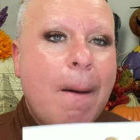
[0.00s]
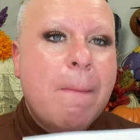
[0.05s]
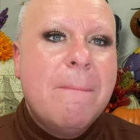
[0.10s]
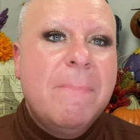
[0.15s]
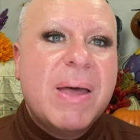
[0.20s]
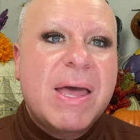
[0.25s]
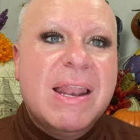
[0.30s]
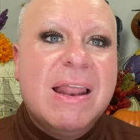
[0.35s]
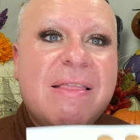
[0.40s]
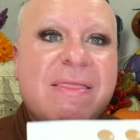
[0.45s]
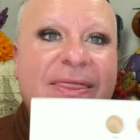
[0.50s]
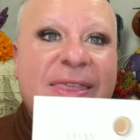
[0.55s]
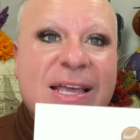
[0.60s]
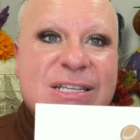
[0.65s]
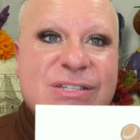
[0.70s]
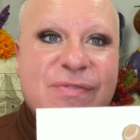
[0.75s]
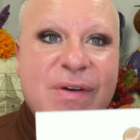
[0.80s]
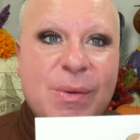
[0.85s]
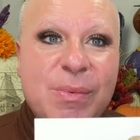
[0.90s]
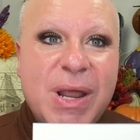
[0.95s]
But
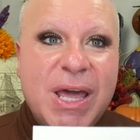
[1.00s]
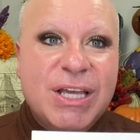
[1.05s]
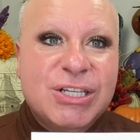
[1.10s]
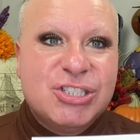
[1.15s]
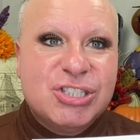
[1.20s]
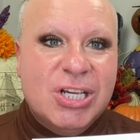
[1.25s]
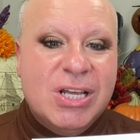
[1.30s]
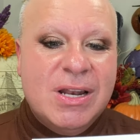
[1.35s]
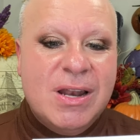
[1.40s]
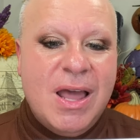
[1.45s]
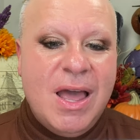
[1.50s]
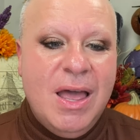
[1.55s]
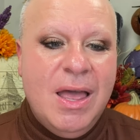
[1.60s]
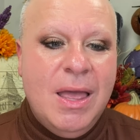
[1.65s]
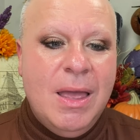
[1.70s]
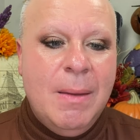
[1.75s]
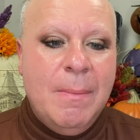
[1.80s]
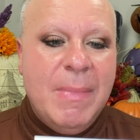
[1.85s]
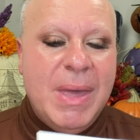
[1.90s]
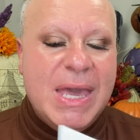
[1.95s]
this foundation
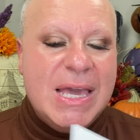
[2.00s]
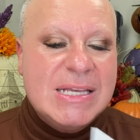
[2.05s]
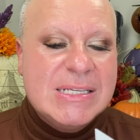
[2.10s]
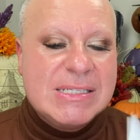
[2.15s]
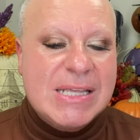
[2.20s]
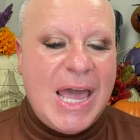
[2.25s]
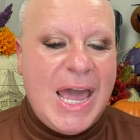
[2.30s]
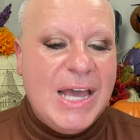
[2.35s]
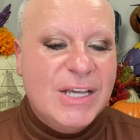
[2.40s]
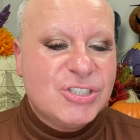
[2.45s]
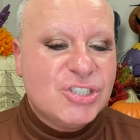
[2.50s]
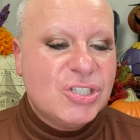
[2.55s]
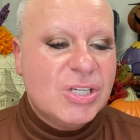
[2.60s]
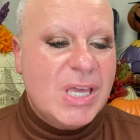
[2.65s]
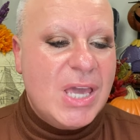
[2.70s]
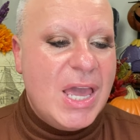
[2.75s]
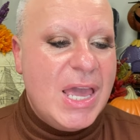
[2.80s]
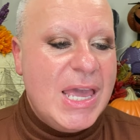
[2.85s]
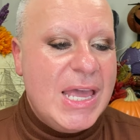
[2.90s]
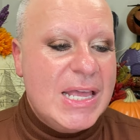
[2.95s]
um, is
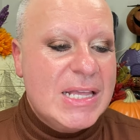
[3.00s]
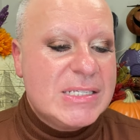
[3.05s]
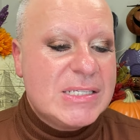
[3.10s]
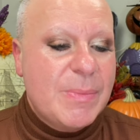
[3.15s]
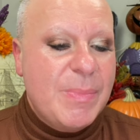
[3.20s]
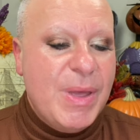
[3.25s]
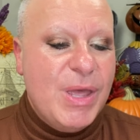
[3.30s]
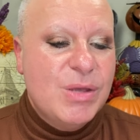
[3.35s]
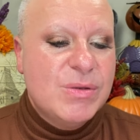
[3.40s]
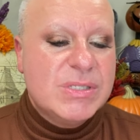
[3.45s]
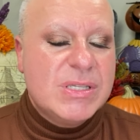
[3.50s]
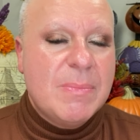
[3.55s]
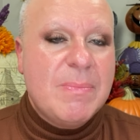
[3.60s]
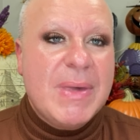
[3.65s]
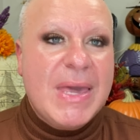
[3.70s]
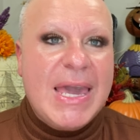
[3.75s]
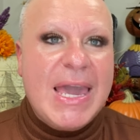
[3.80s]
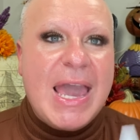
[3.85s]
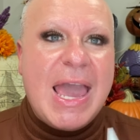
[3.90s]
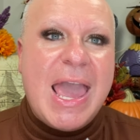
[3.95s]
actually, it's supposed to
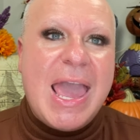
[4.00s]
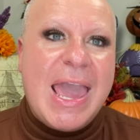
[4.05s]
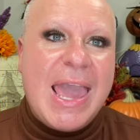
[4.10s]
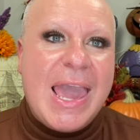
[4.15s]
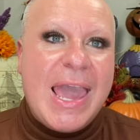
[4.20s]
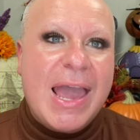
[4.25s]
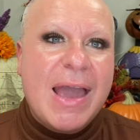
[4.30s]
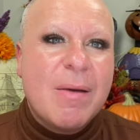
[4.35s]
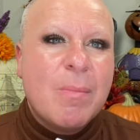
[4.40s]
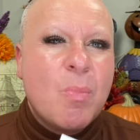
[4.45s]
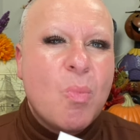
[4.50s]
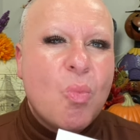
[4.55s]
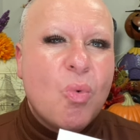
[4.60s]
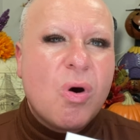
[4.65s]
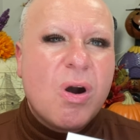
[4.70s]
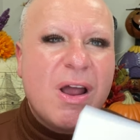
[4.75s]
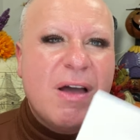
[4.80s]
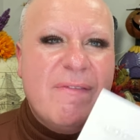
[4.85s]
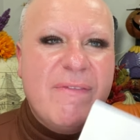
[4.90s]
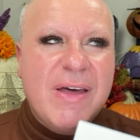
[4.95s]
be a more of